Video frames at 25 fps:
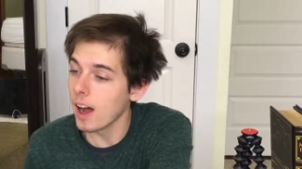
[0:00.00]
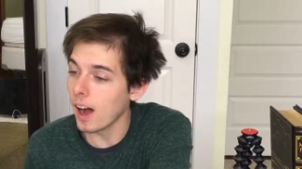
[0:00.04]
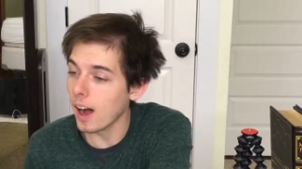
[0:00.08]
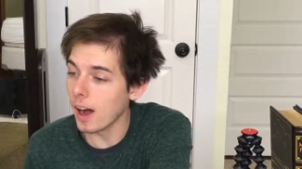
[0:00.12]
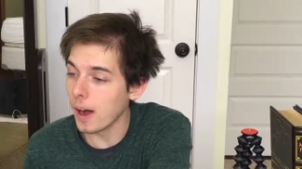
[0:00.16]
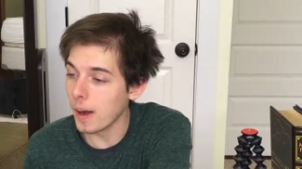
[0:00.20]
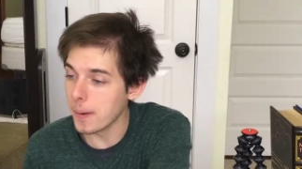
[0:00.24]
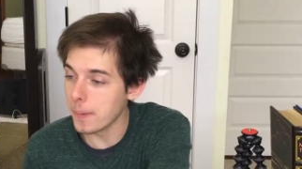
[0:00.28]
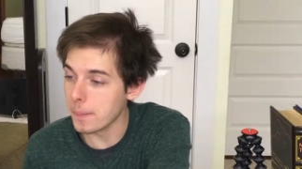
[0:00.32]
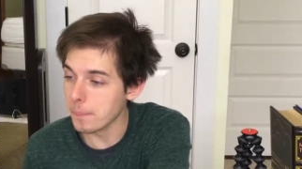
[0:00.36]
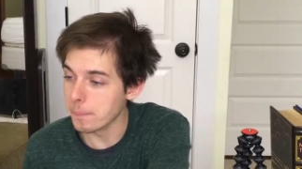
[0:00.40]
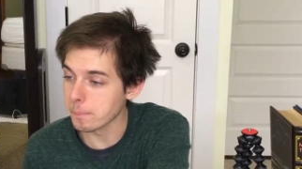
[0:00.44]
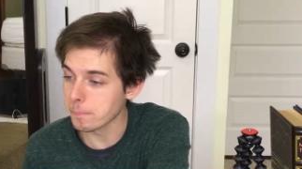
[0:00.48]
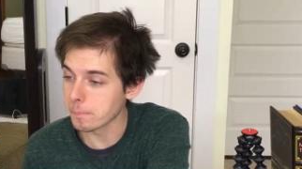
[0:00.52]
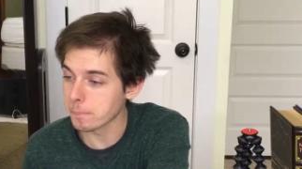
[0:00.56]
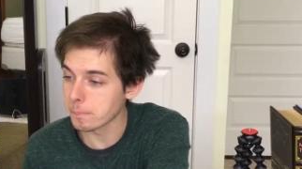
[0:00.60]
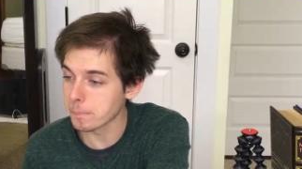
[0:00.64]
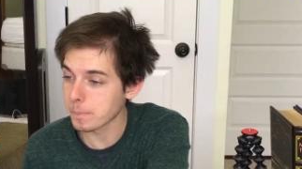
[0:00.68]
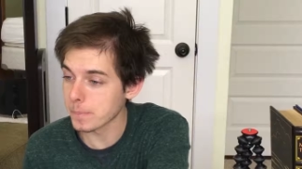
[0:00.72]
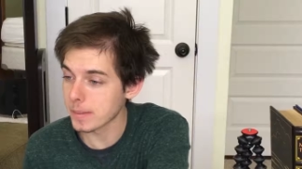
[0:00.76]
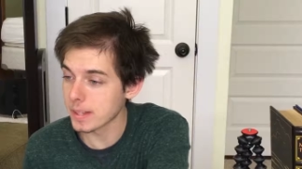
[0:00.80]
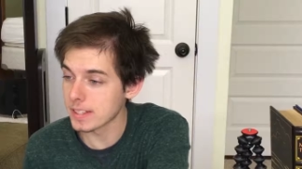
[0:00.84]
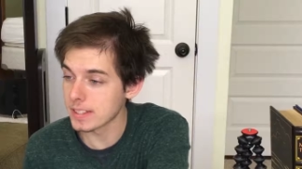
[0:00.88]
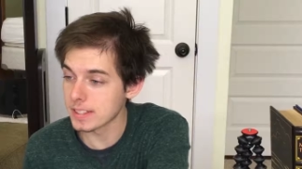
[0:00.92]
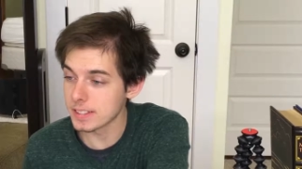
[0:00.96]
Um,
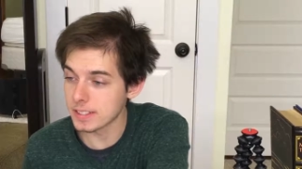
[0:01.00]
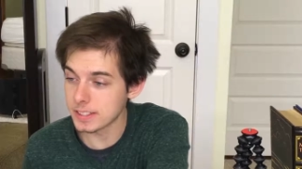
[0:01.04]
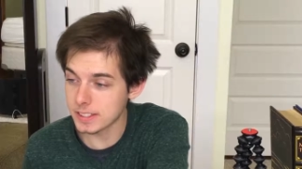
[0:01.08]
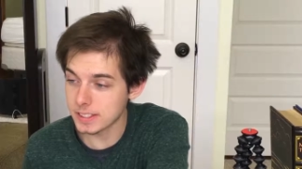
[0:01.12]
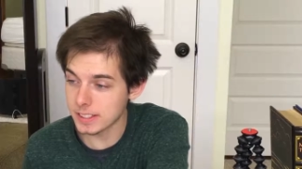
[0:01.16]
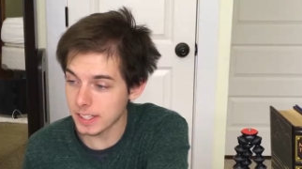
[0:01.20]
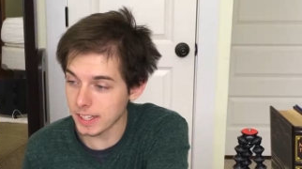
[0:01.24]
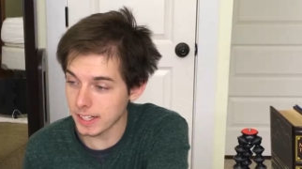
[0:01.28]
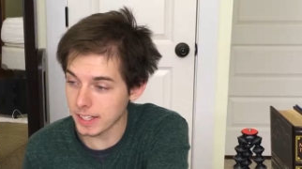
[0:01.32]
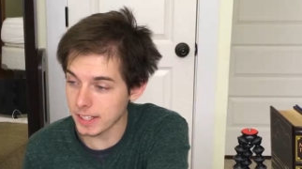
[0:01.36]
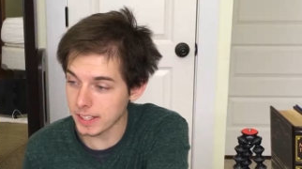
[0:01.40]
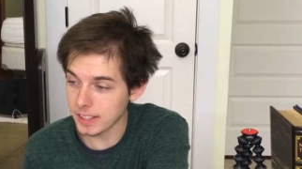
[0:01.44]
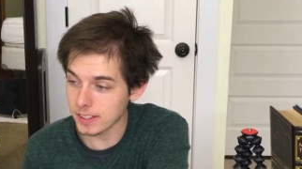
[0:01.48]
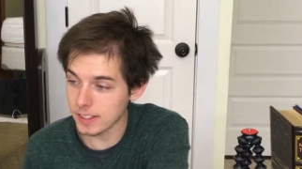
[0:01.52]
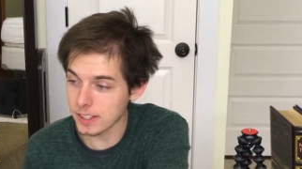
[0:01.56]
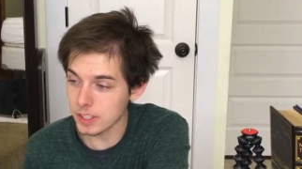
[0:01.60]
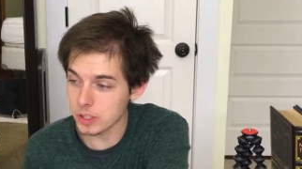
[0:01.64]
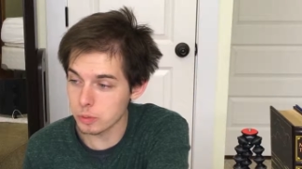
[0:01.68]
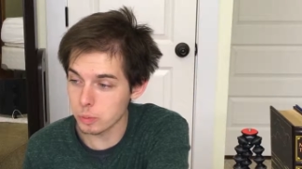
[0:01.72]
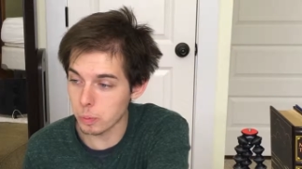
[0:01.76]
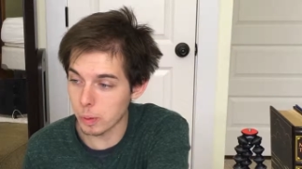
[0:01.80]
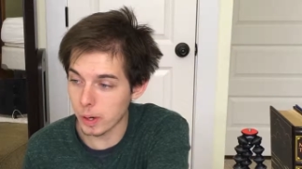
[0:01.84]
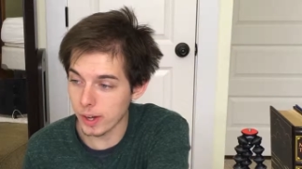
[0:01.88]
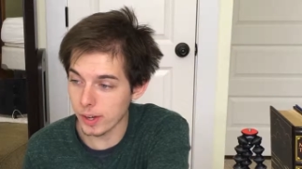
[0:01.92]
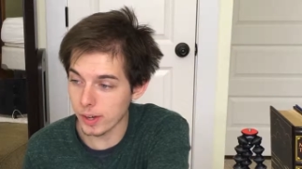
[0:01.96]
second,
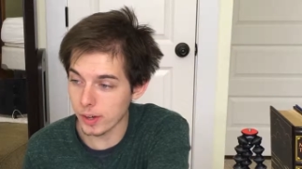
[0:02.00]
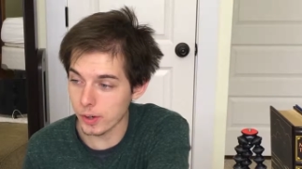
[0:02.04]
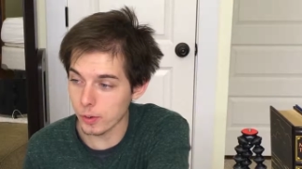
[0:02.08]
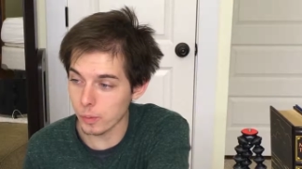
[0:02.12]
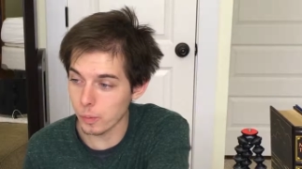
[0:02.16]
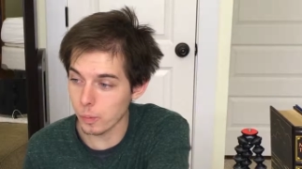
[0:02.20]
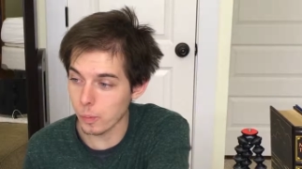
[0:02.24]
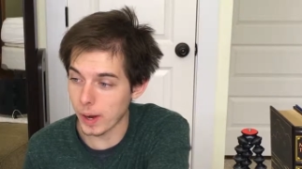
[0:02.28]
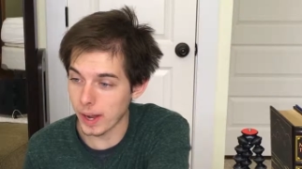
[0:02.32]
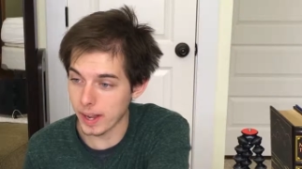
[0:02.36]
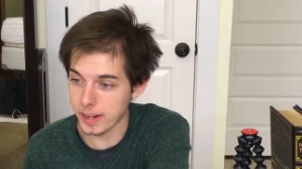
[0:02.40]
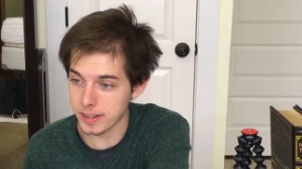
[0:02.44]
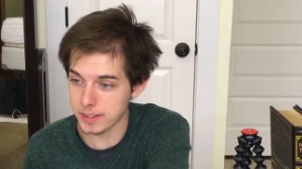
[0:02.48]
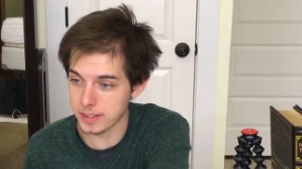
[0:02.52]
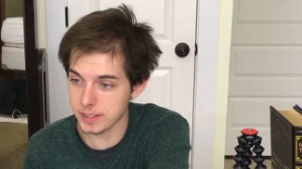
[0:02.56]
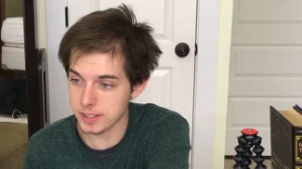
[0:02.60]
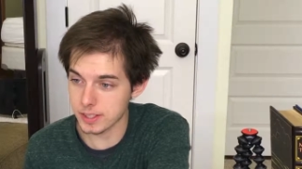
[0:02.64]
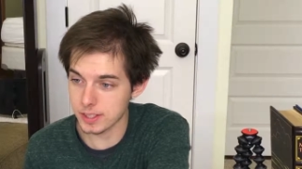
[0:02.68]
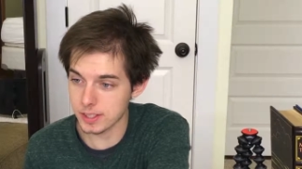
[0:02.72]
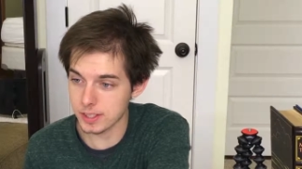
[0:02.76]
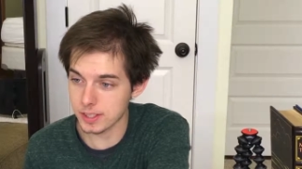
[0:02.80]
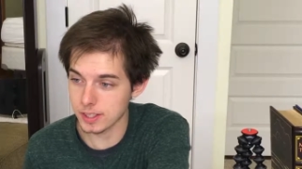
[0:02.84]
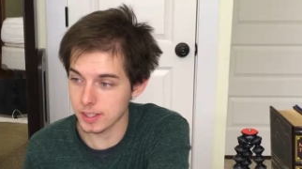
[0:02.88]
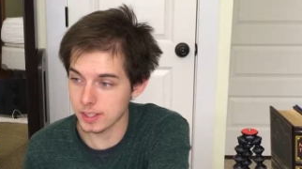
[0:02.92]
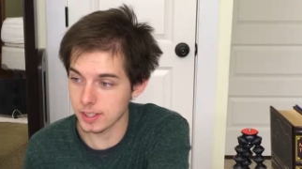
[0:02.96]
is water
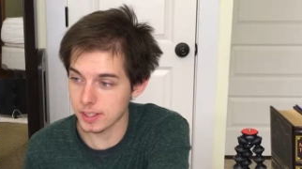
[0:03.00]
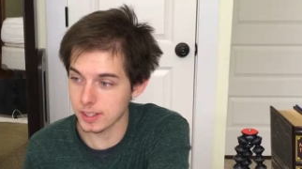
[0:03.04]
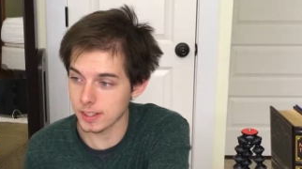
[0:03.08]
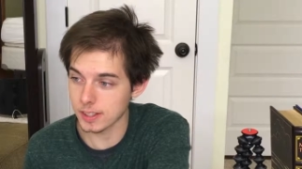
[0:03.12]
wet?